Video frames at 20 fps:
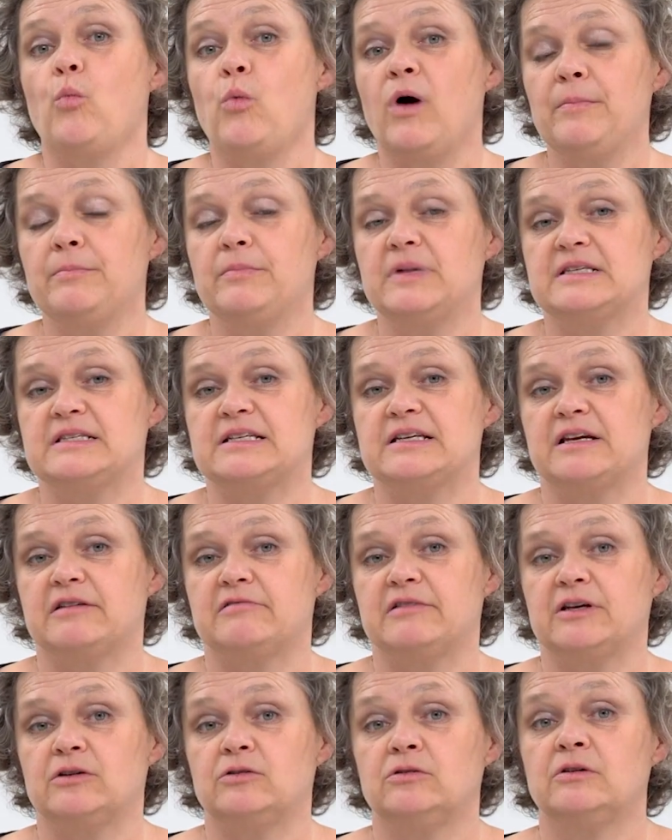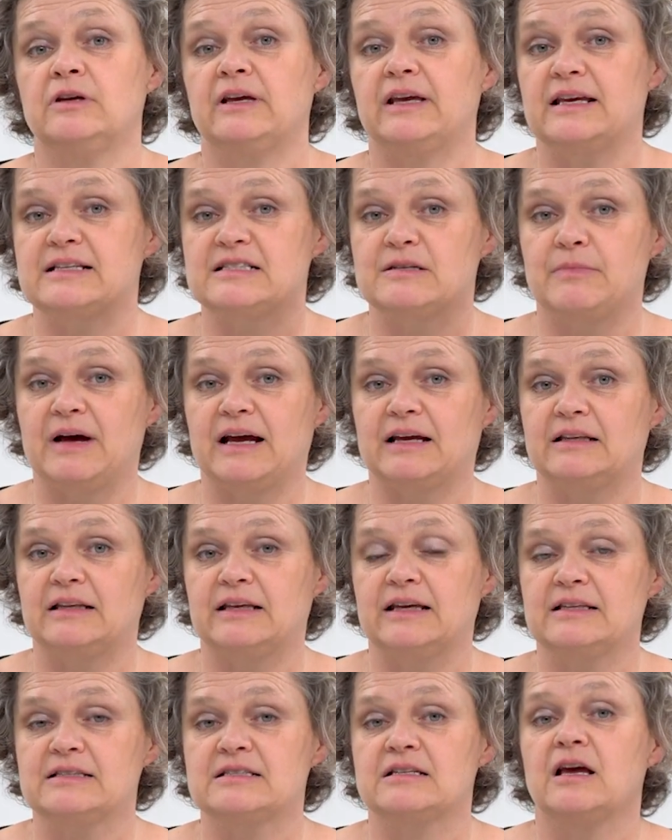one material is a
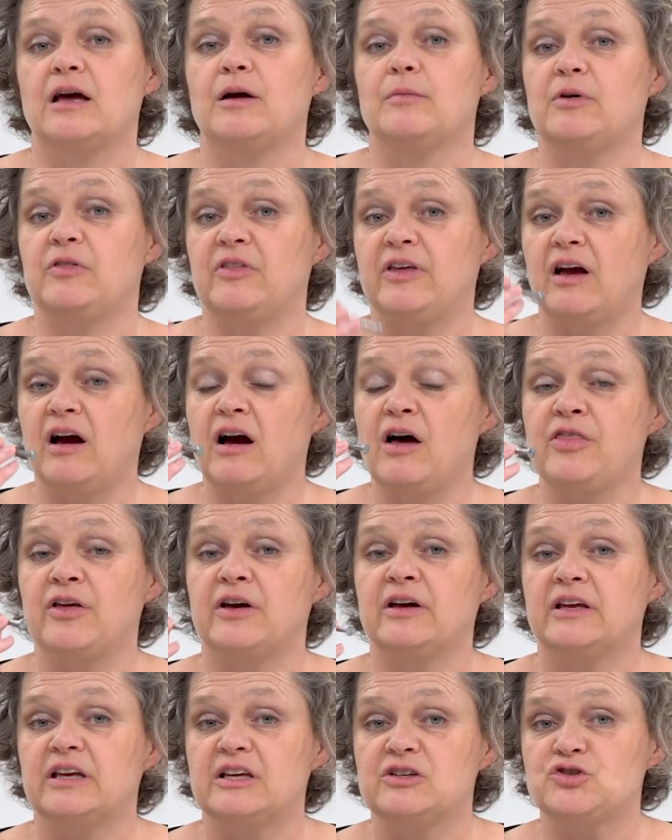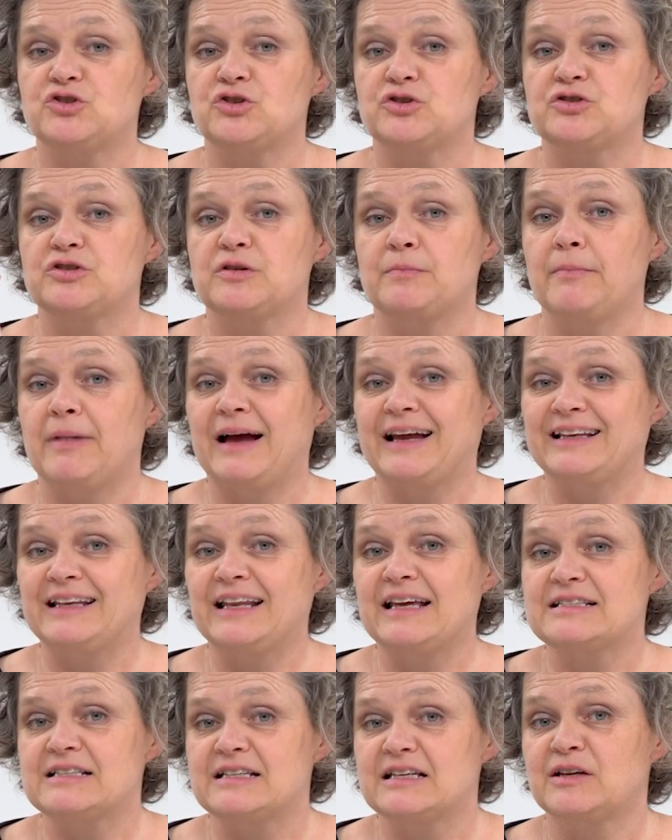magnet, but the other is just a
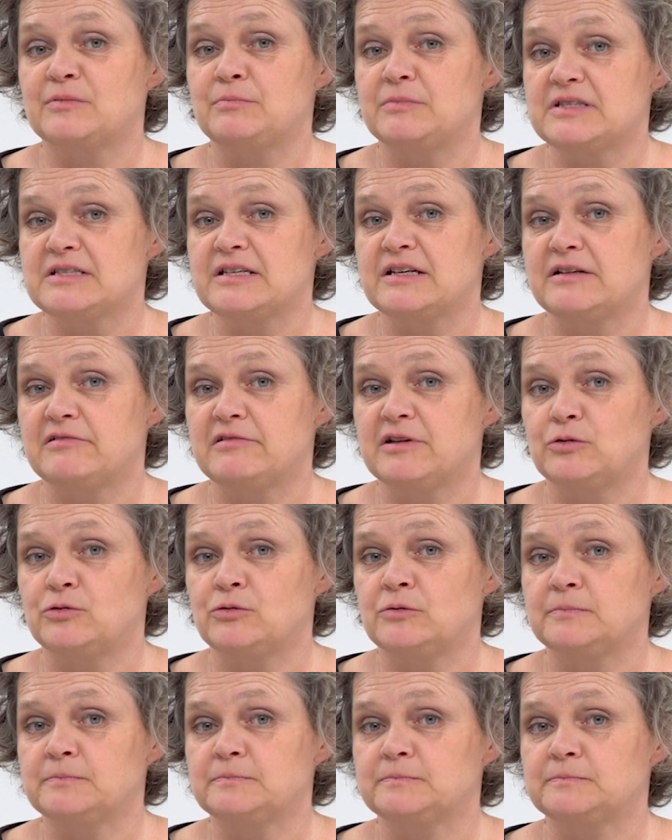magnetic material.